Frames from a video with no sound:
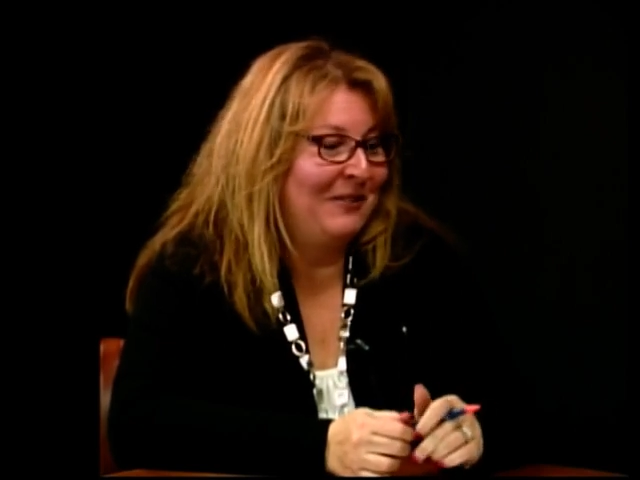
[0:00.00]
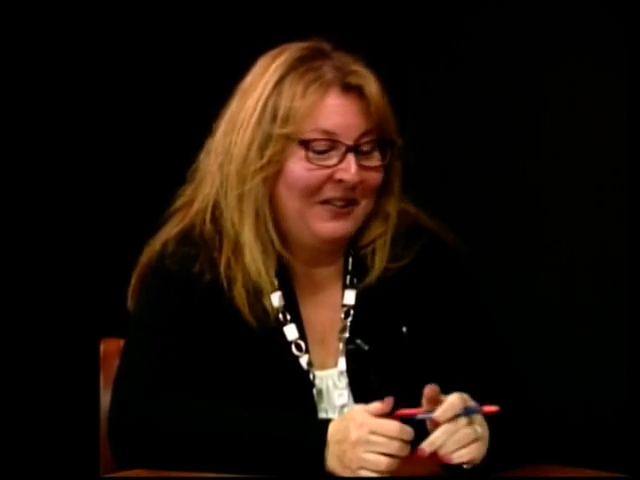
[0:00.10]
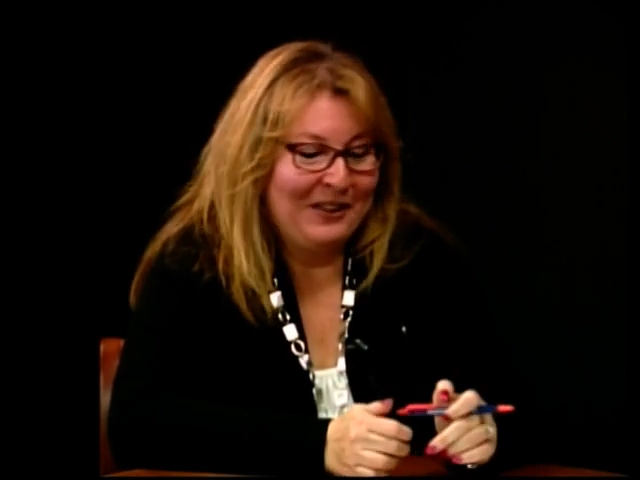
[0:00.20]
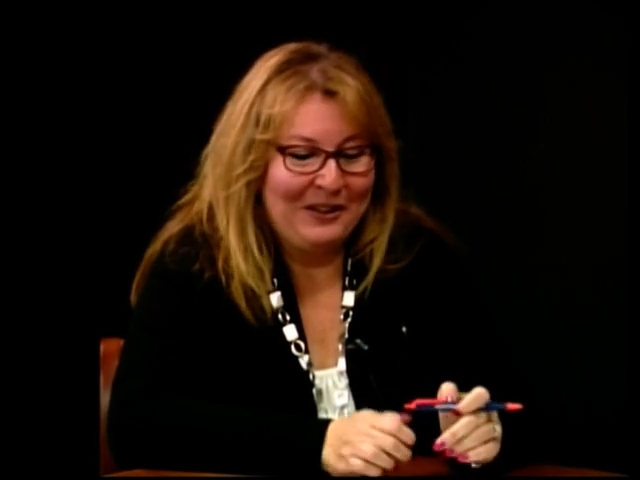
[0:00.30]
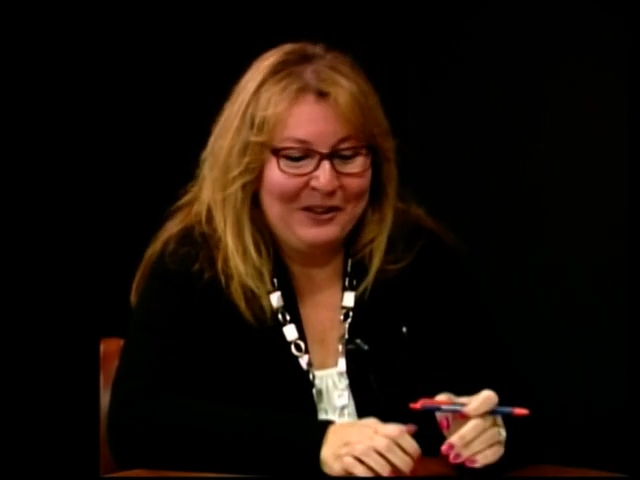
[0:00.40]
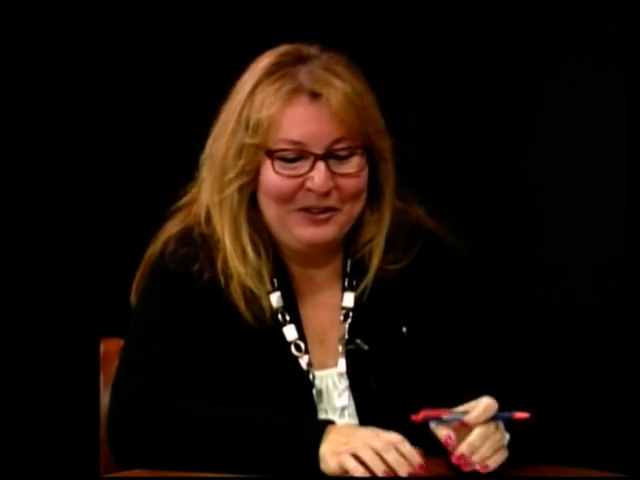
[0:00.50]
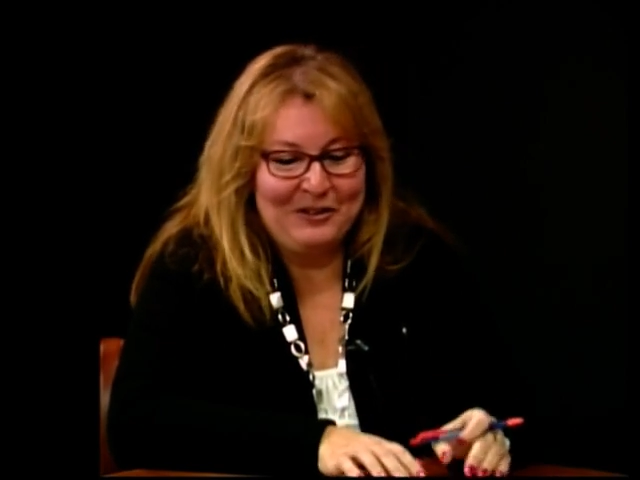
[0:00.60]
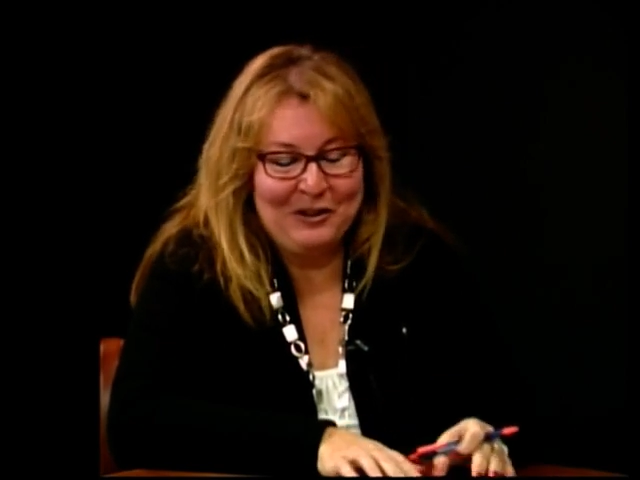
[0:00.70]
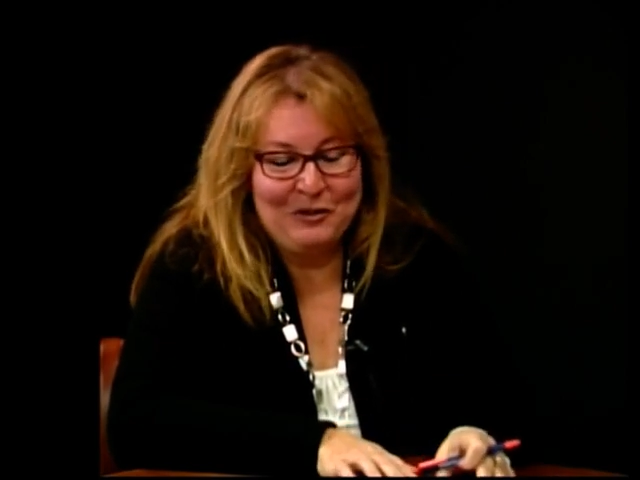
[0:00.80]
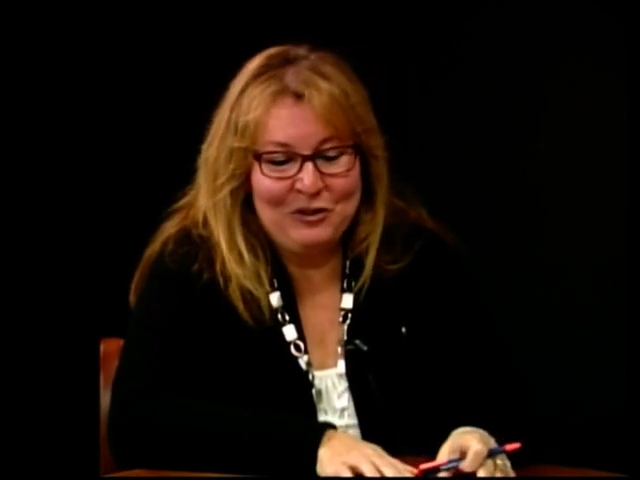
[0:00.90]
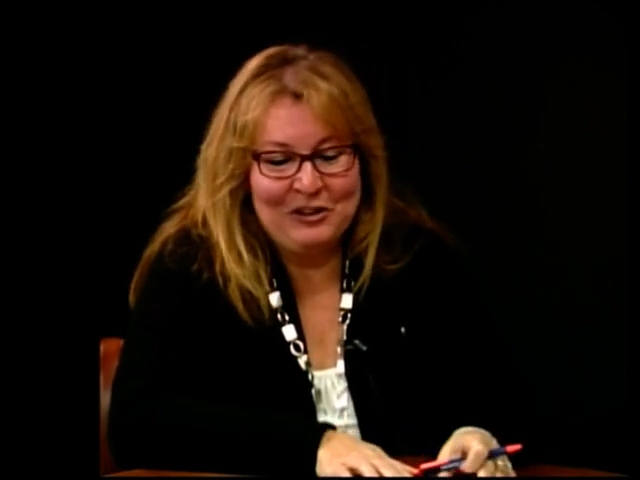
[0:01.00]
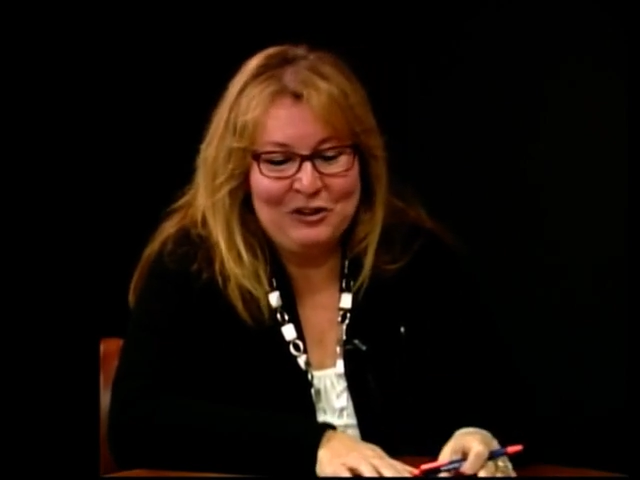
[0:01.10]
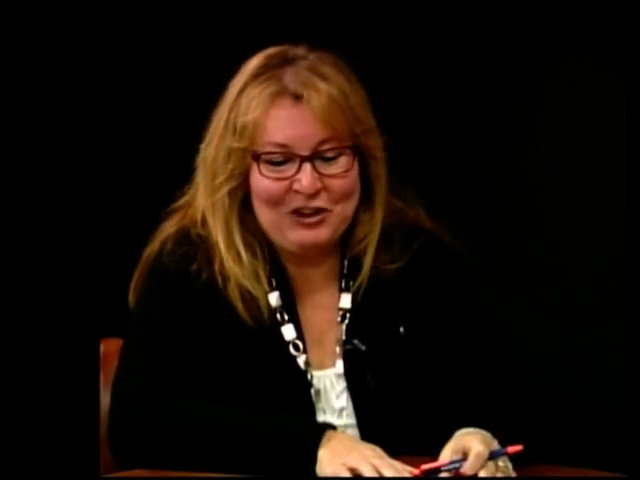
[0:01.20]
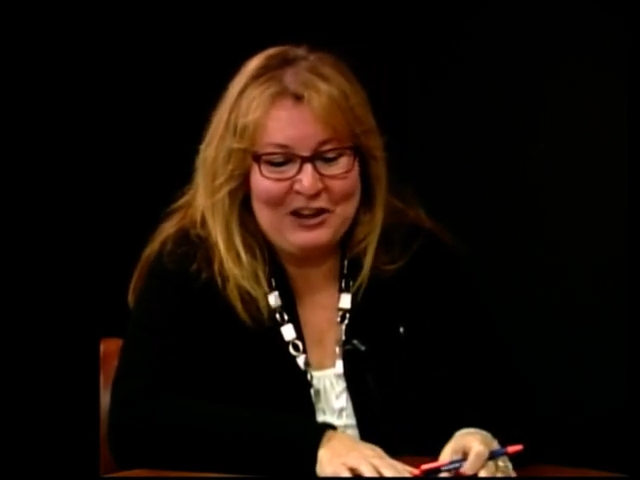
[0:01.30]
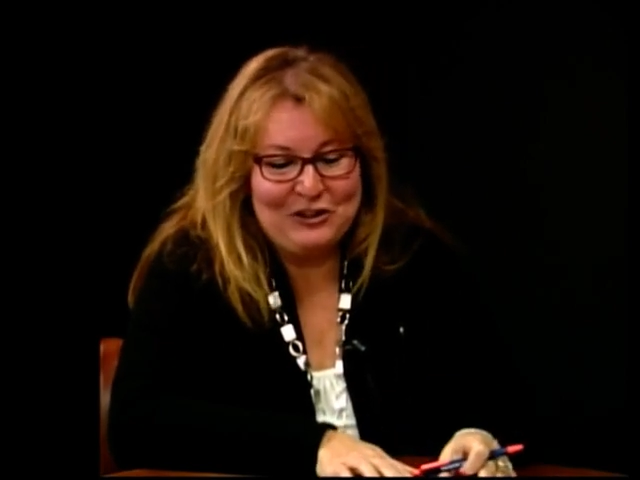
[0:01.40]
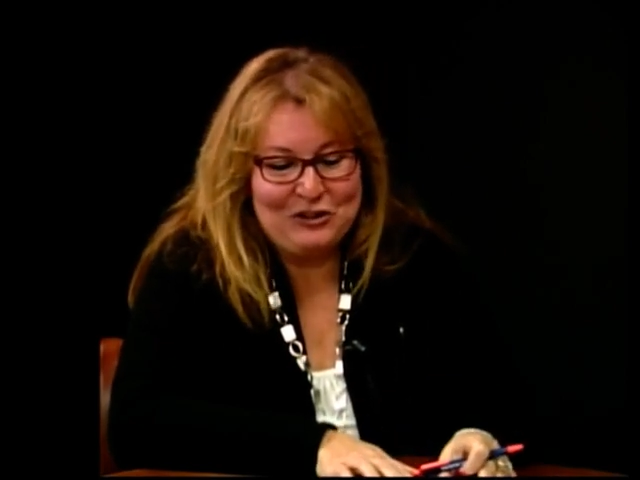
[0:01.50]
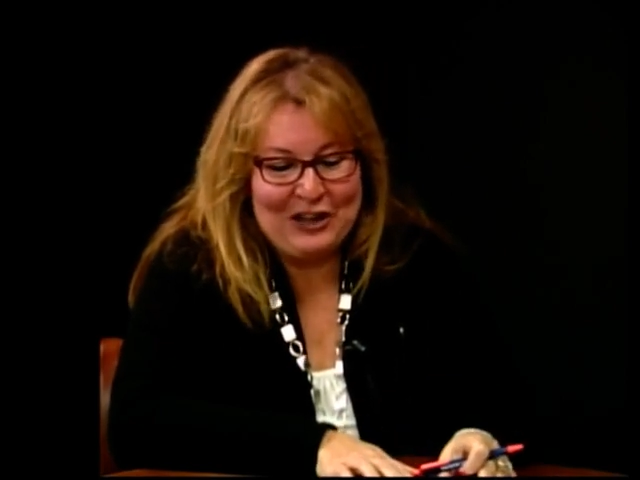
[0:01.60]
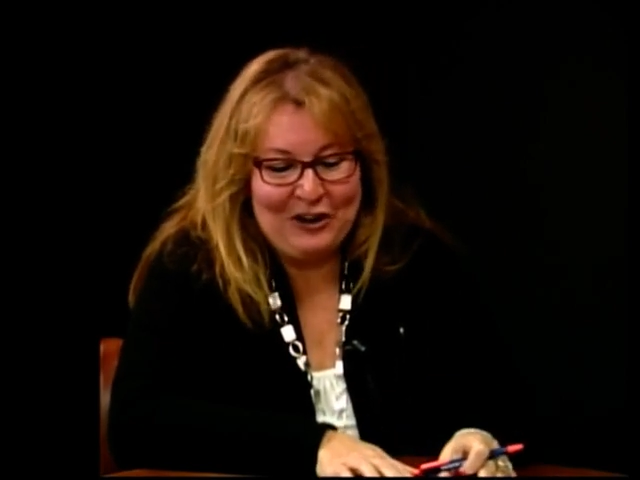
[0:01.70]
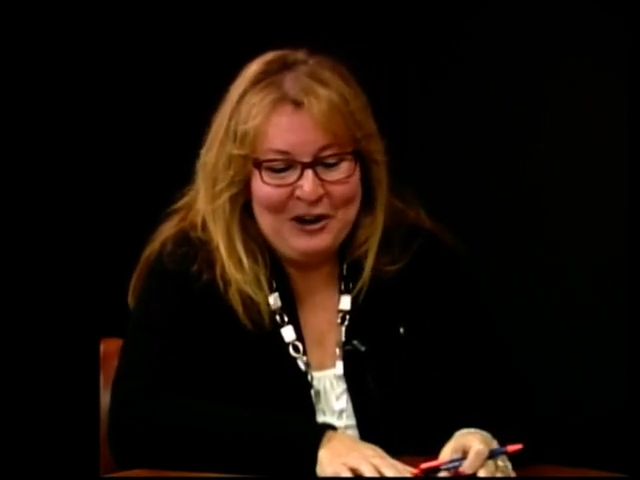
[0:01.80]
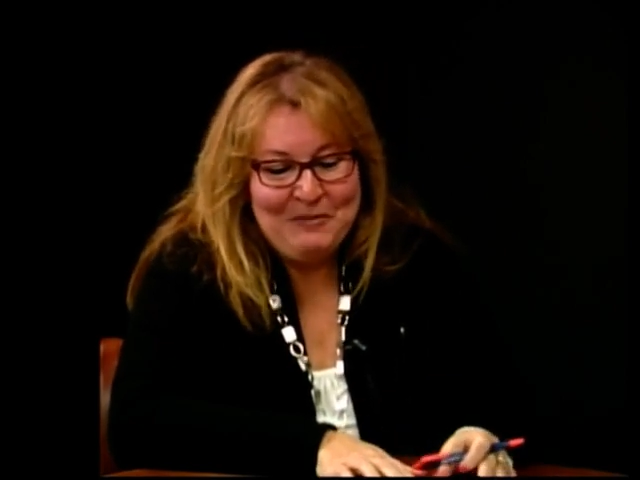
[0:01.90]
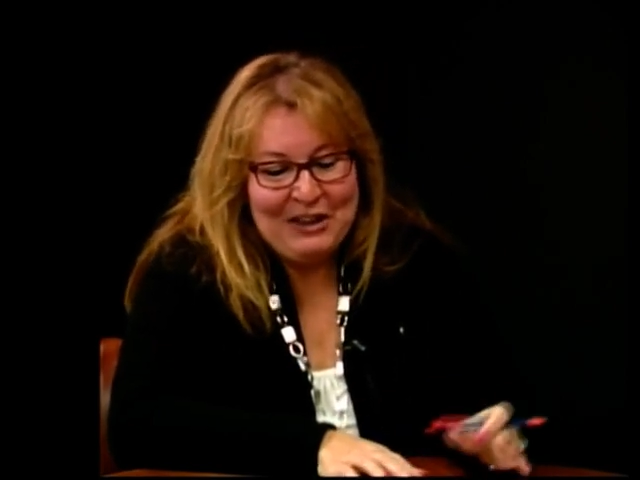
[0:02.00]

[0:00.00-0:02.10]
you have a, a little yes. little challenge there.